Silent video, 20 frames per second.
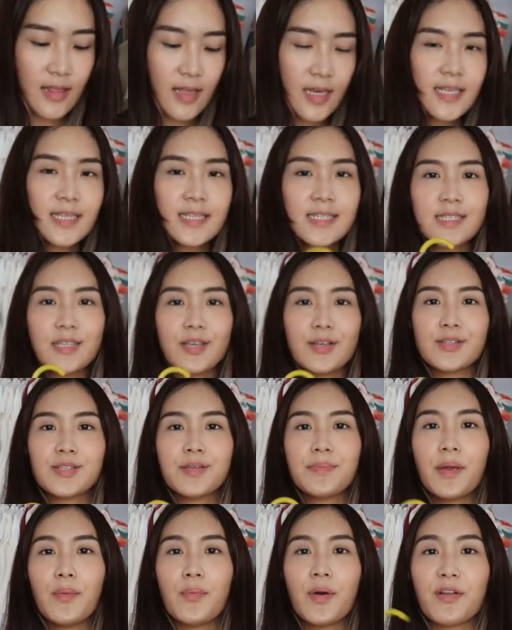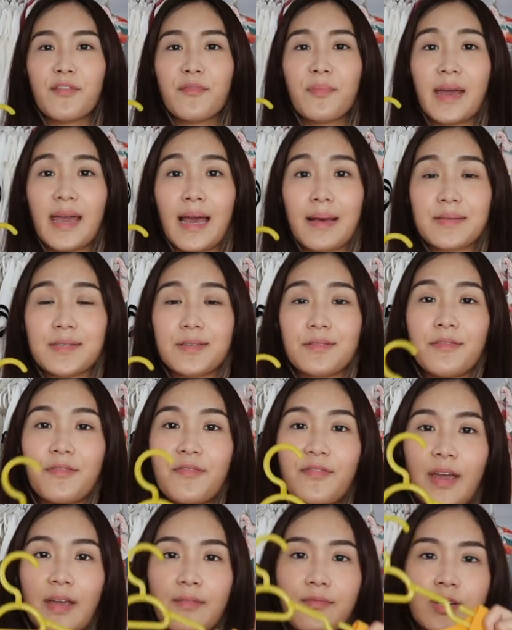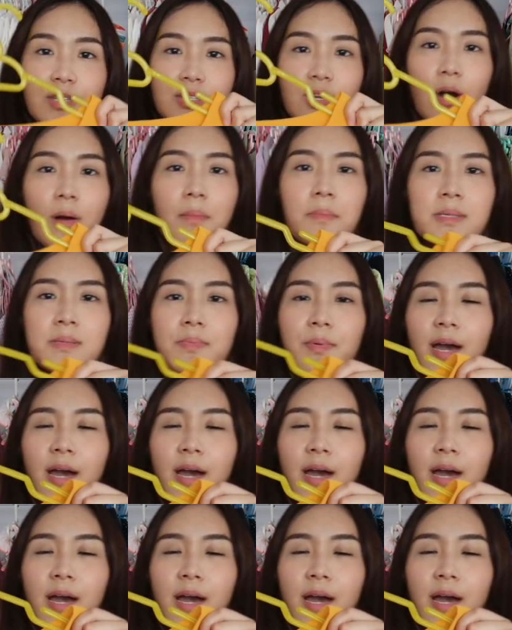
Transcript: This used to be one of my absolute favorite tops,